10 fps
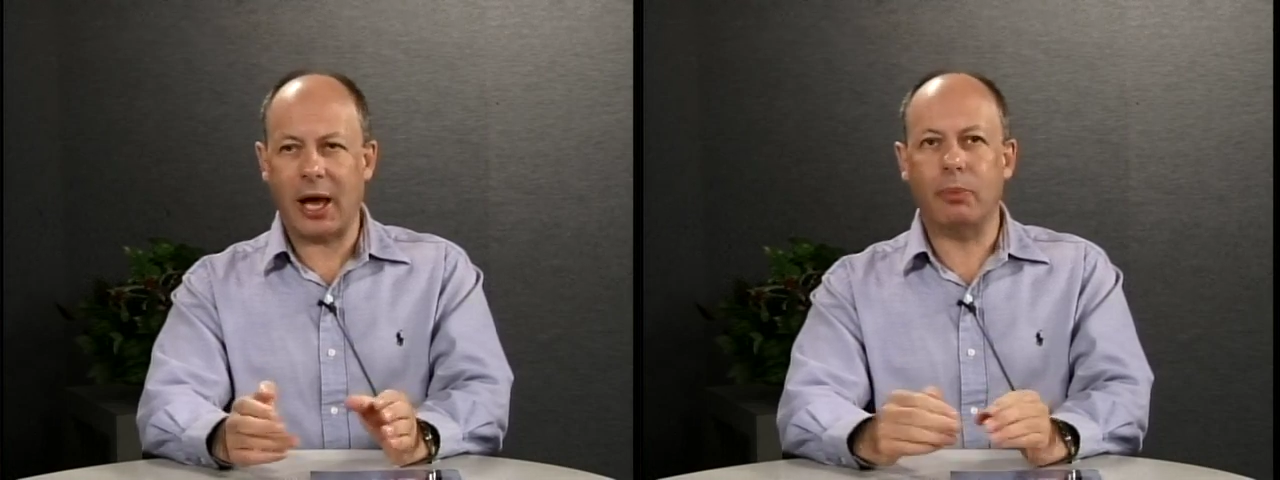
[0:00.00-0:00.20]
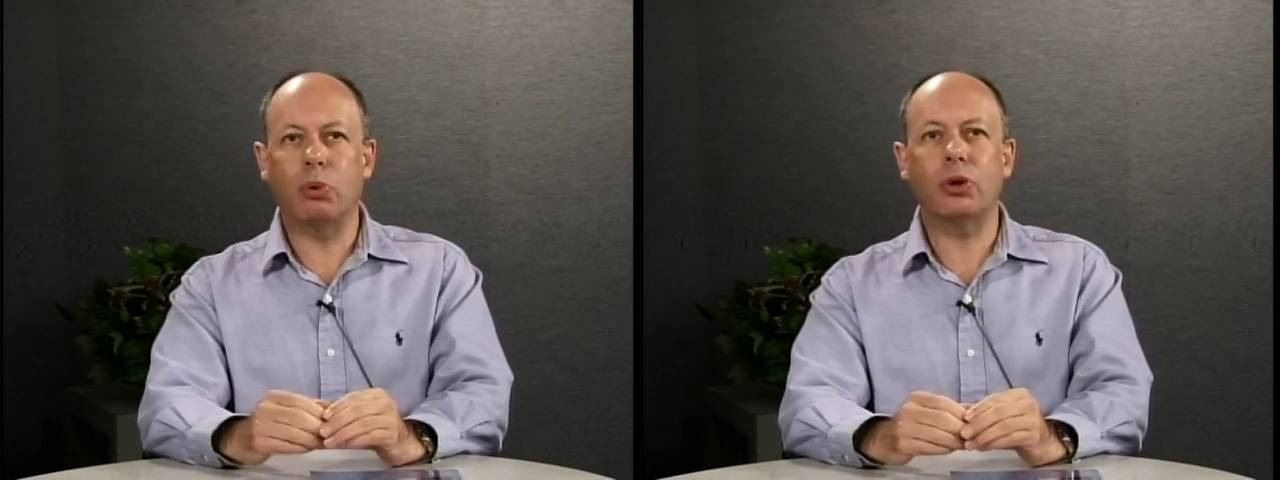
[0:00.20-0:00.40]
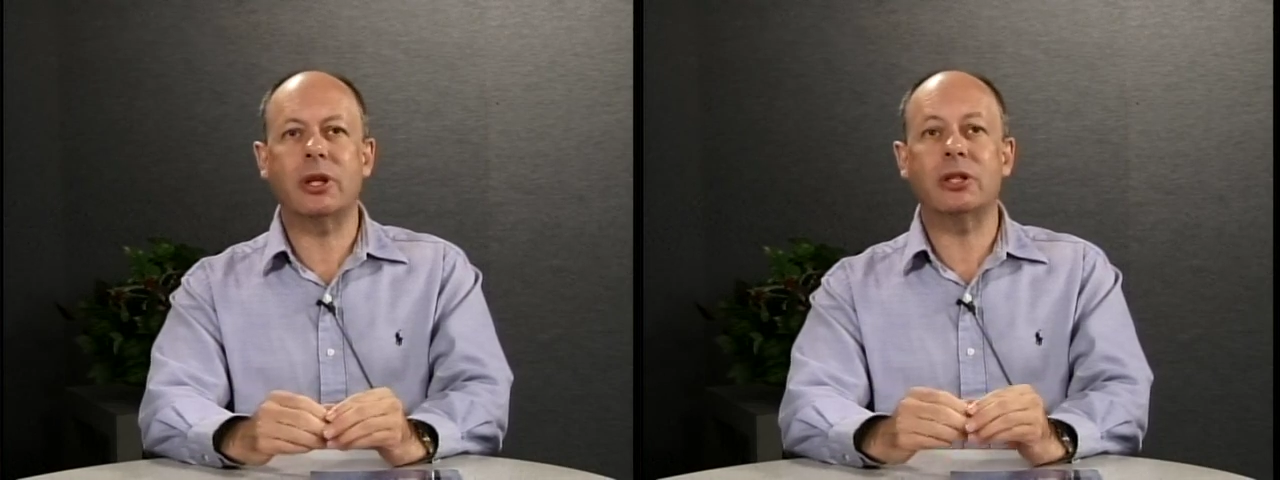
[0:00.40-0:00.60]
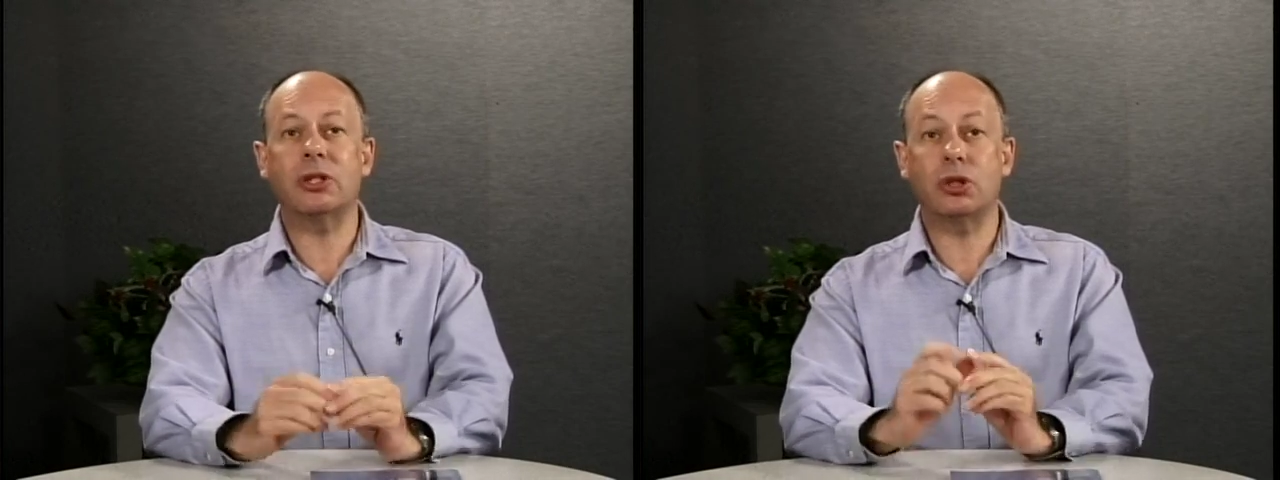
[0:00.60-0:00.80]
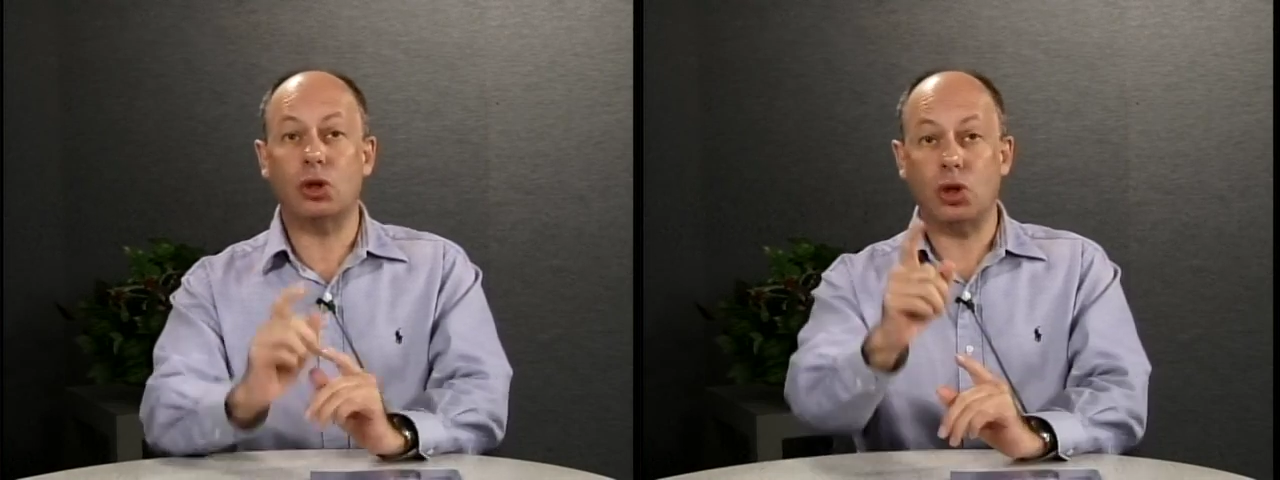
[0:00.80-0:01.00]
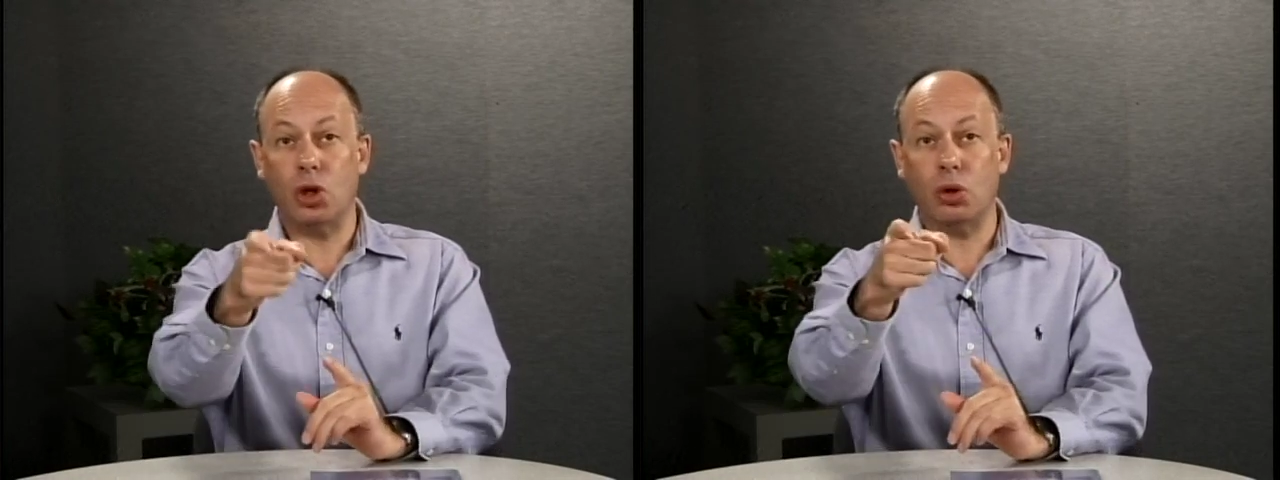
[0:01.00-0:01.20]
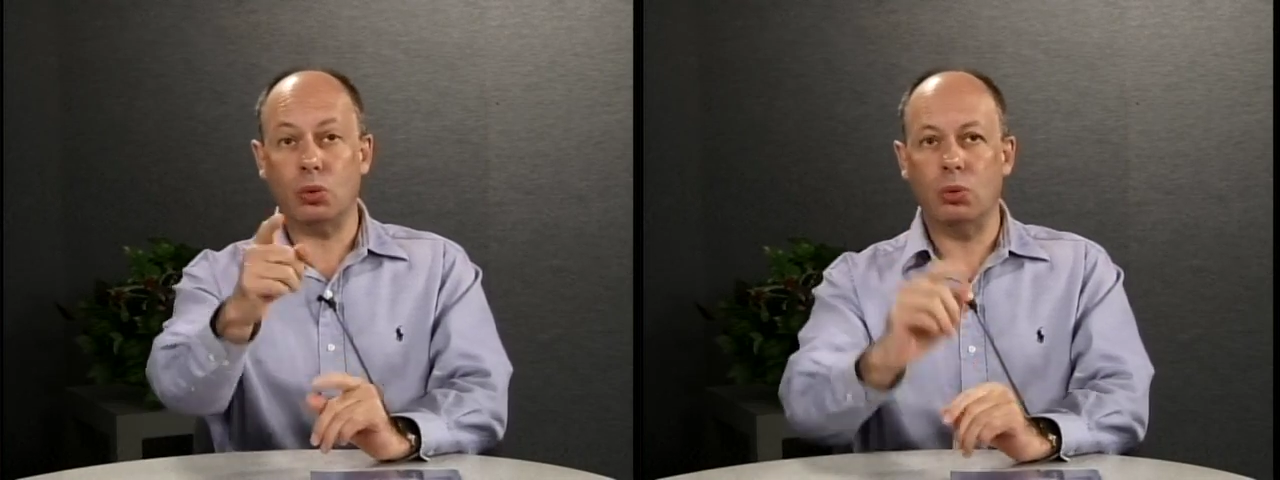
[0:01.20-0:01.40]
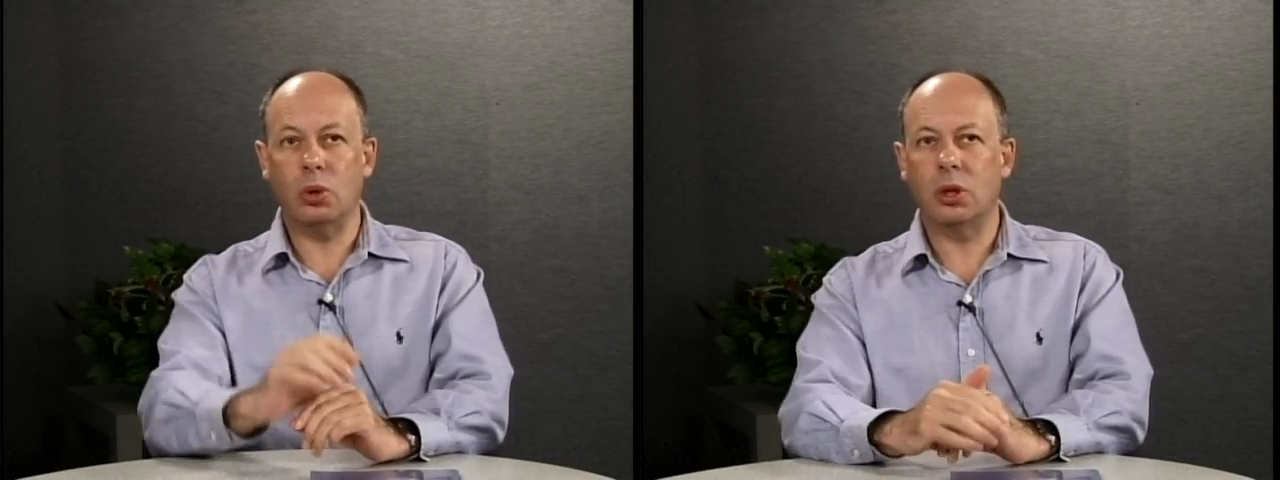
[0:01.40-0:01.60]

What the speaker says: Our point is that you